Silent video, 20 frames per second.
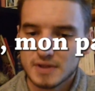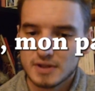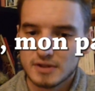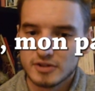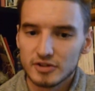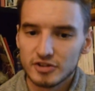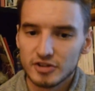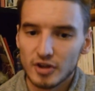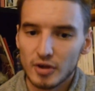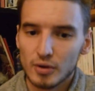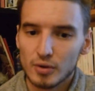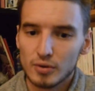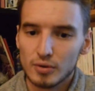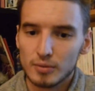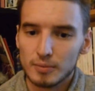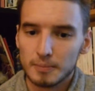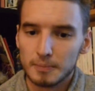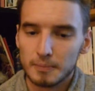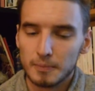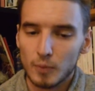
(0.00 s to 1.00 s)
So
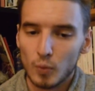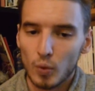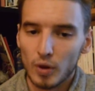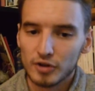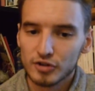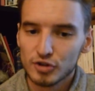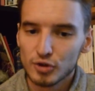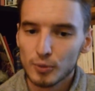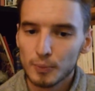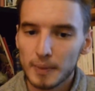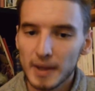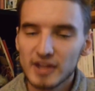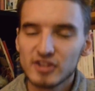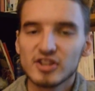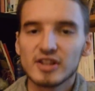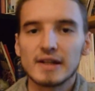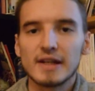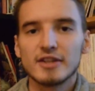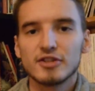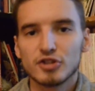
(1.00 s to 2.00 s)
what you're
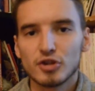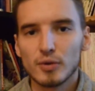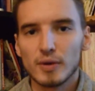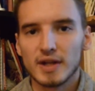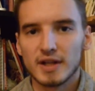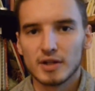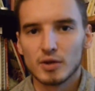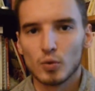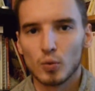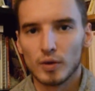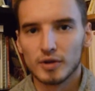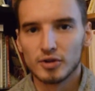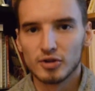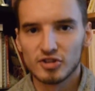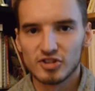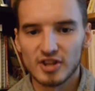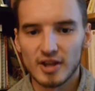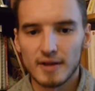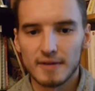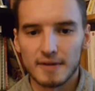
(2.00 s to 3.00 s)
basically doing when you
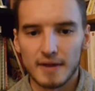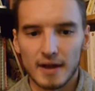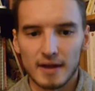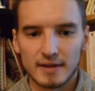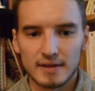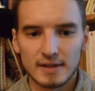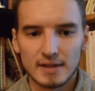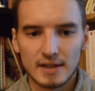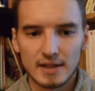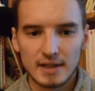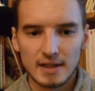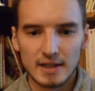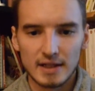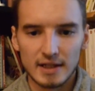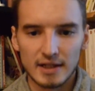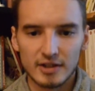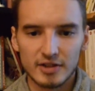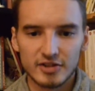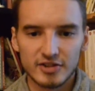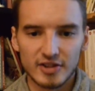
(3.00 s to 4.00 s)
say that
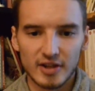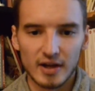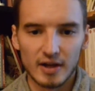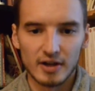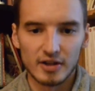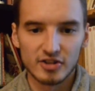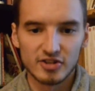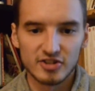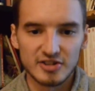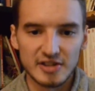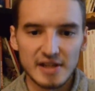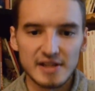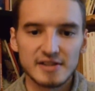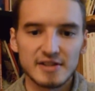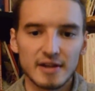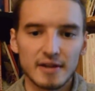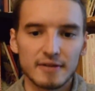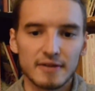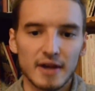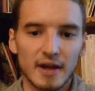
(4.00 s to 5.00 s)
is
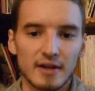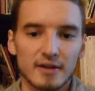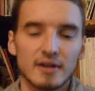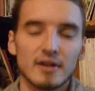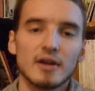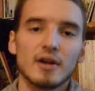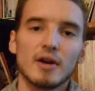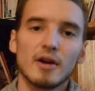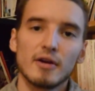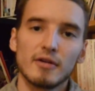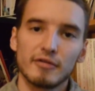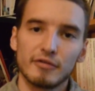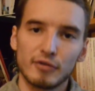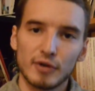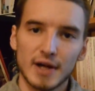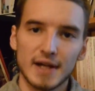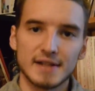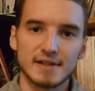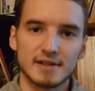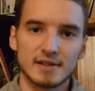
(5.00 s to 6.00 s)
stating that
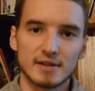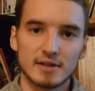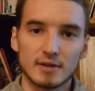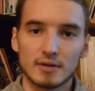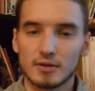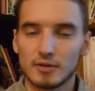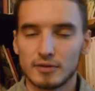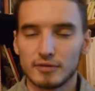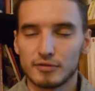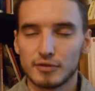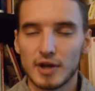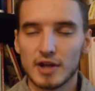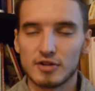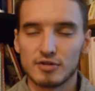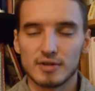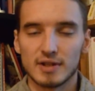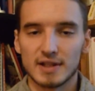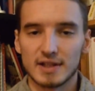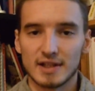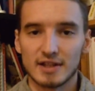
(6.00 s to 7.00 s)

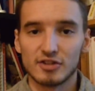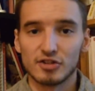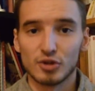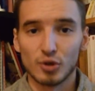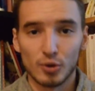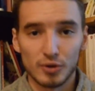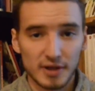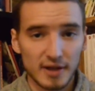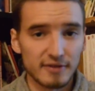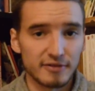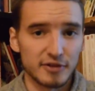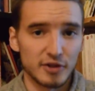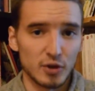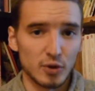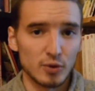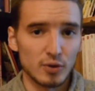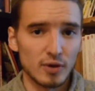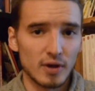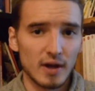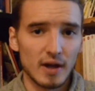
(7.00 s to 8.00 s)
Frederick is your
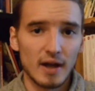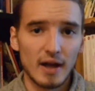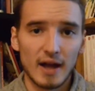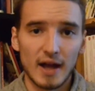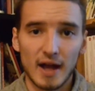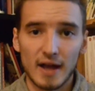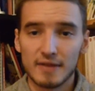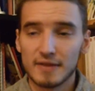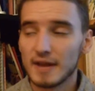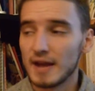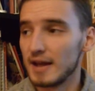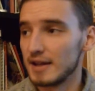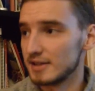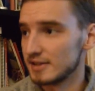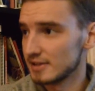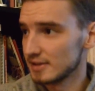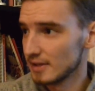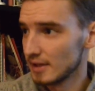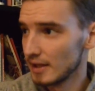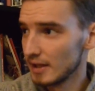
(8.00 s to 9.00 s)
nephew, and that